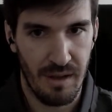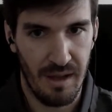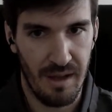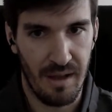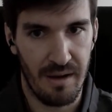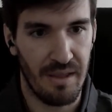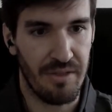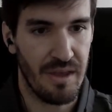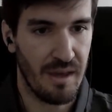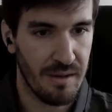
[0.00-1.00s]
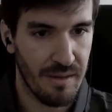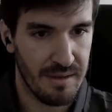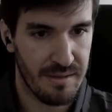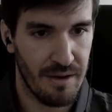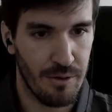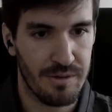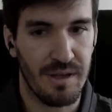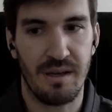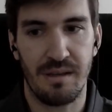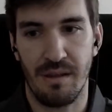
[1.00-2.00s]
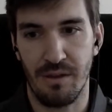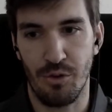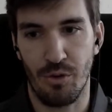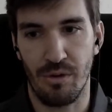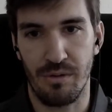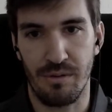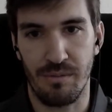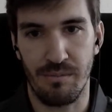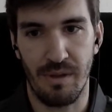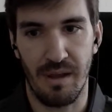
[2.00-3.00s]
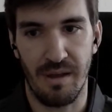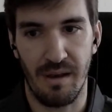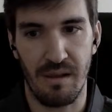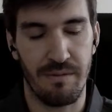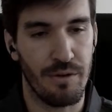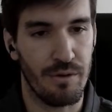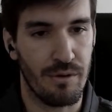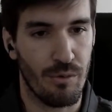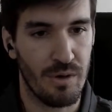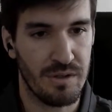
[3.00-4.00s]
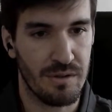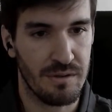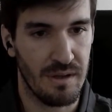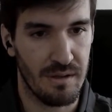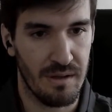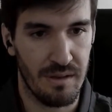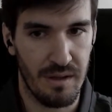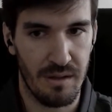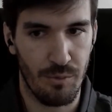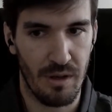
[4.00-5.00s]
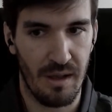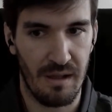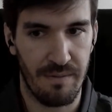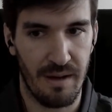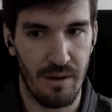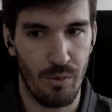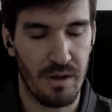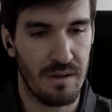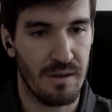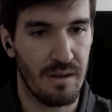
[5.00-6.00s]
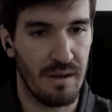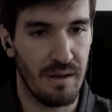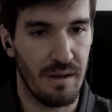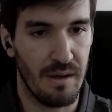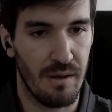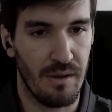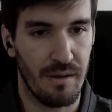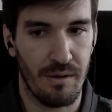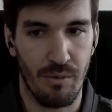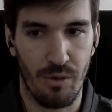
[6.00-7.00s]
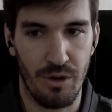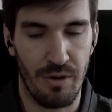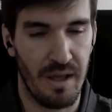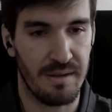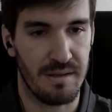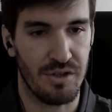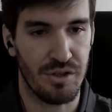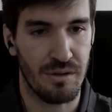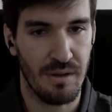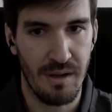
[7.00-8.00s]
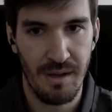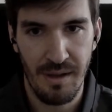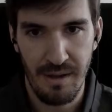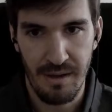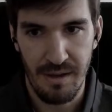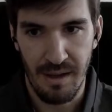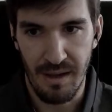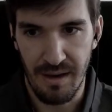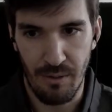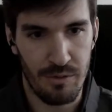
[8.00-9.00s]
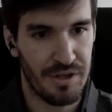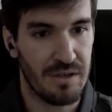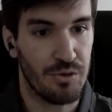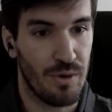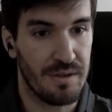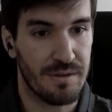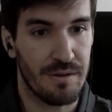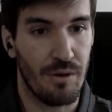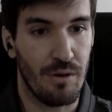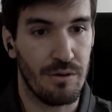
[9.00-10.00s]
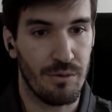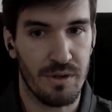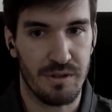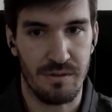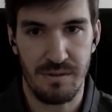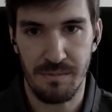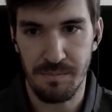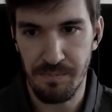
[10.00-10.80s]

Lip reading: And at the end, as Dario said, you can leave your questions, and in the end, we have a quick Q&A session, and I will try to answer all your questions.